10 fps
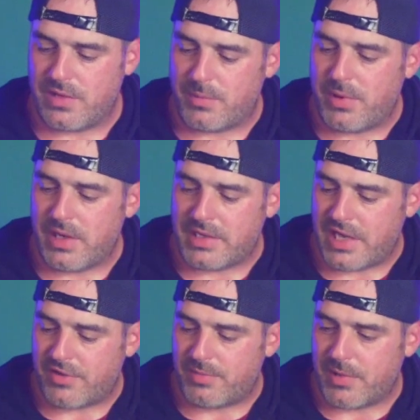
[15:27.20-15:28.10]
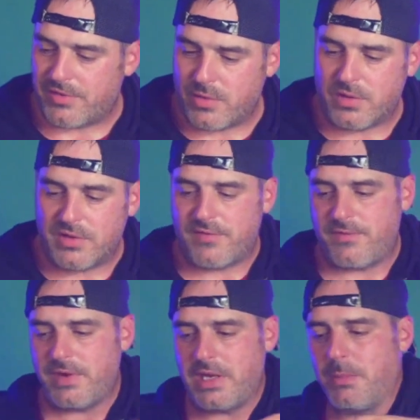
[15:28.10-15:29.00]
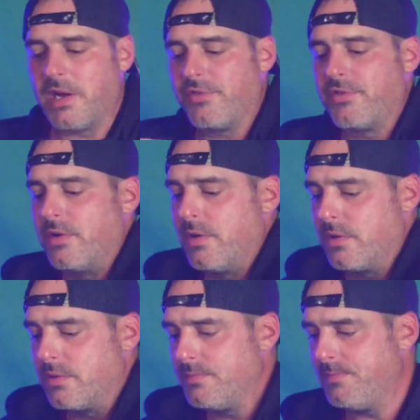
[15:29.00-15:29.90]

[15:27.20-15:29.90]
podcast mics going, the Fine mics turned on.